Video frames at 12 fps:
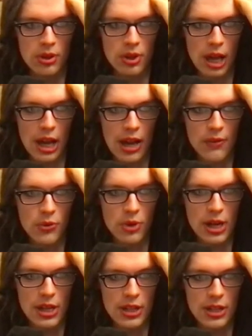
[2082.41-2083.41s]
I haven't
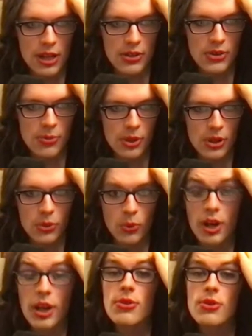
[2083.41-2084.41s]
read it yet, but when
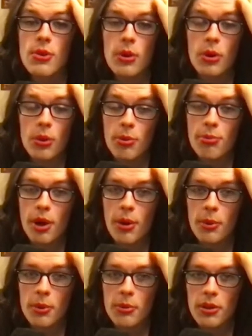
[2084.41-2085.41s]
I do, there will
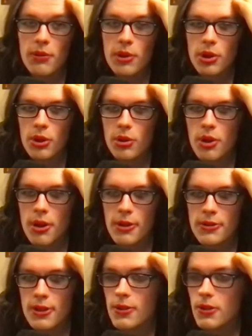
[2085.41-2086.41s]
probably be video
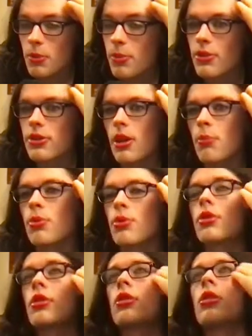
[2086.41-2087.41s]
content about that book